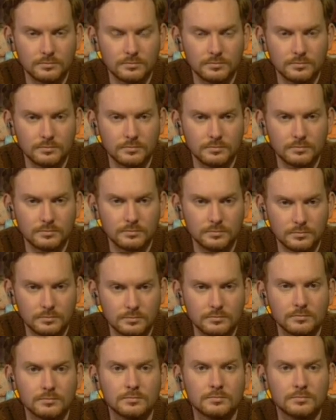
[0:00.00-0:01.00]

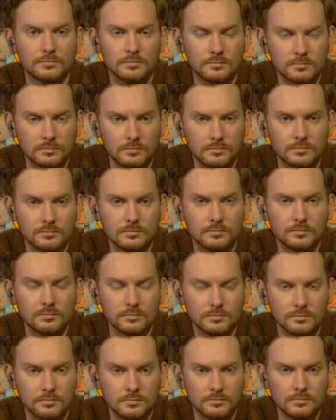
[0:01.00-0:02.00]

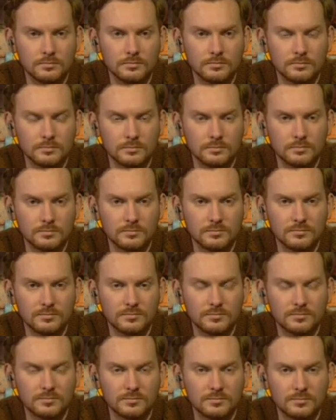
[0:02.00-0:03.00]
(not speaking)